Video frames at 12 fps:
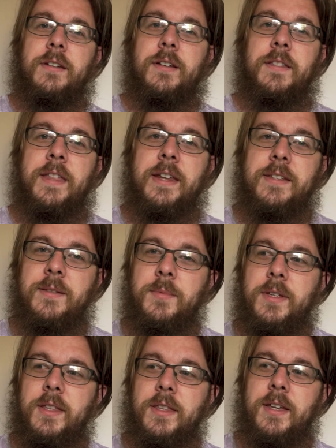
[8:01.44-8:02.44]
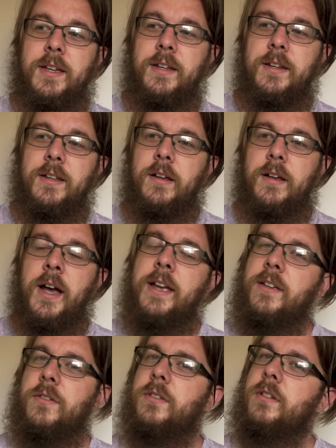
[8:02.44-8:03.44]
that is something that I
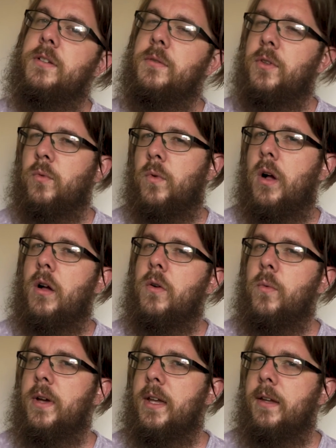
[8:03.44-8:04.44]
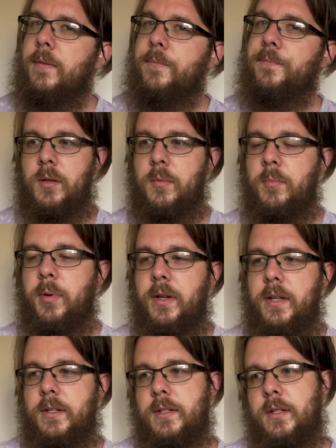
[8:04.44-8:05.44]
used to do in the wrong way,
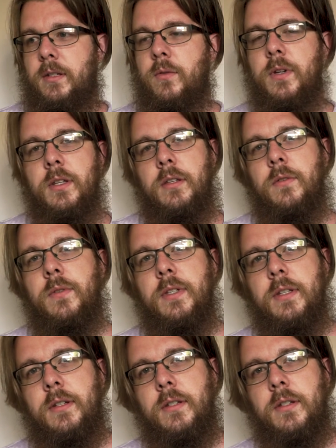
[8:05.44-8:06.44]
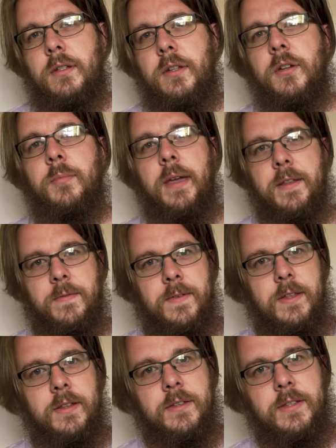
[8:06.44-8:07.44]
but you can use it to your
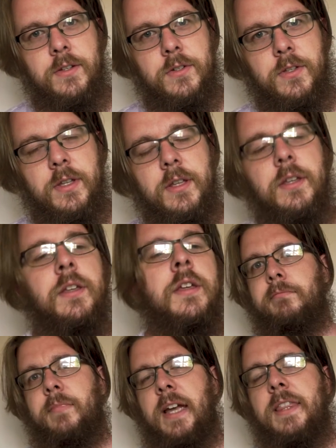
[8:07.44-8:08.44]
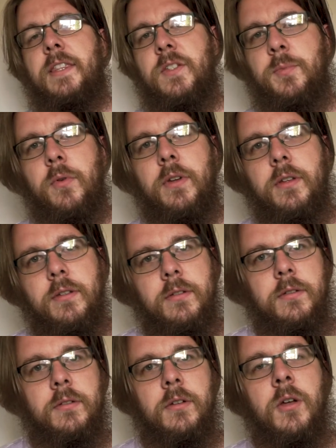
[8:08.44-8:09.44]
benefit essentially. At this point,
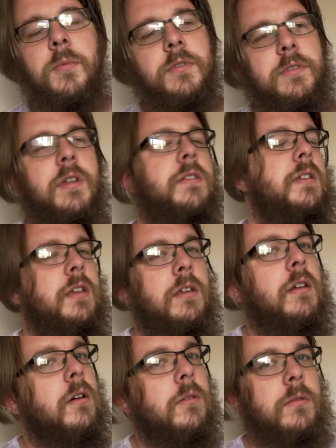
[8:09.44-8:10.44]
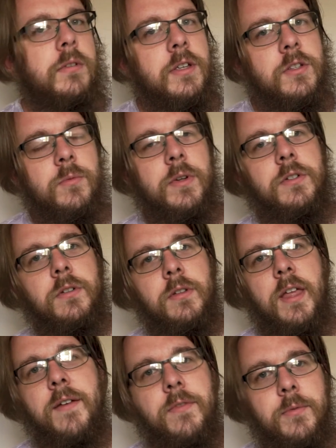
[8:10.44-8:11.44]
almost nothing, is
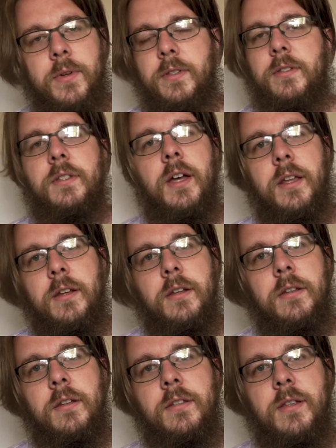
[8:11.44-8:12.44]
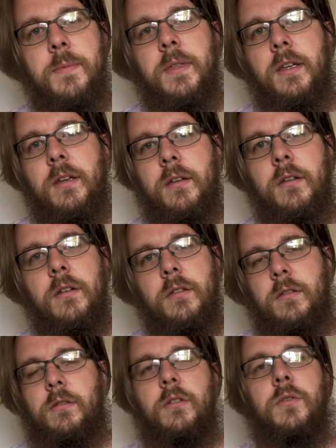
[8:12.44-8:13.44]
original. Everyone's done something
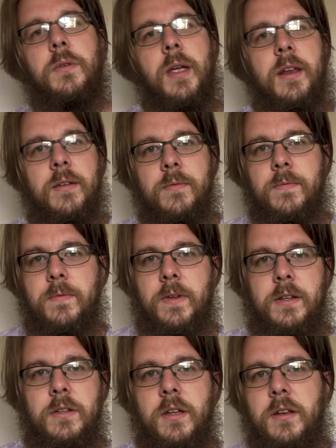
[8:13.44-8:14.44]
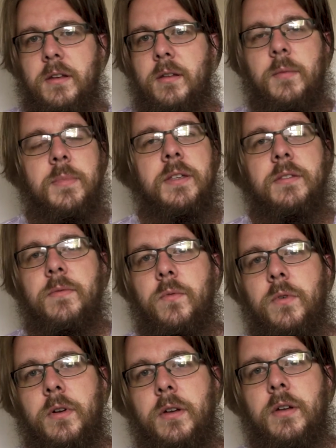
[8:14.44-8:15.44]
creative and done a piece of
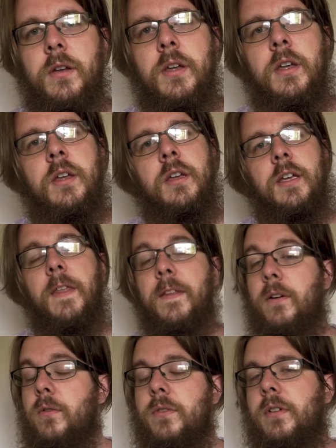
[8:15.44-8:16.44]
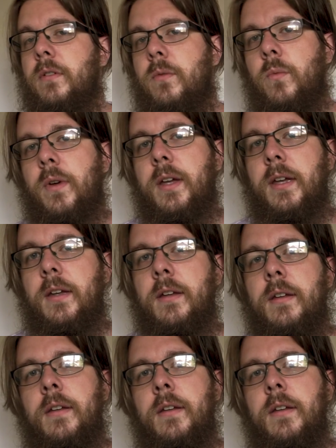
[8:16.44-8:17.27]
work in their own certain way.